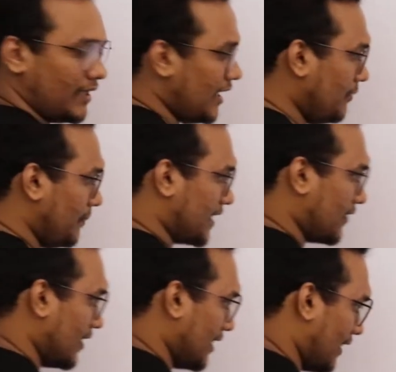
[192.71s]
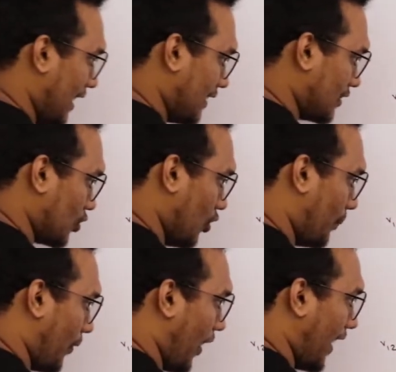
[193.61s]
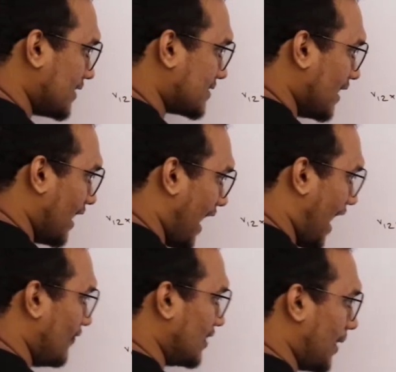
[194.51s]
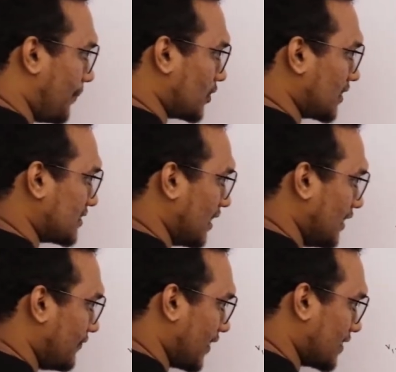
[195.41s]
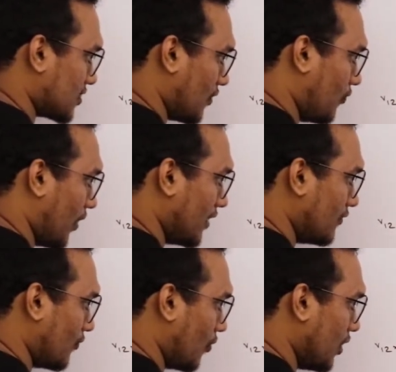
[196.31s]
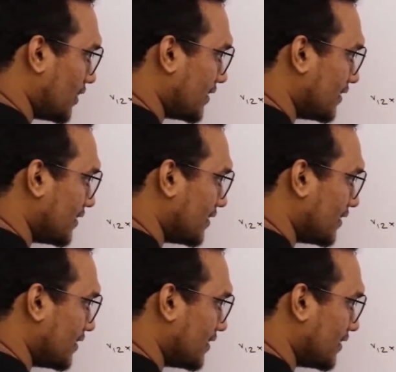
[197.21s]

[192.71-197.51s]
in between 2 points having a potential difference of 1 volt,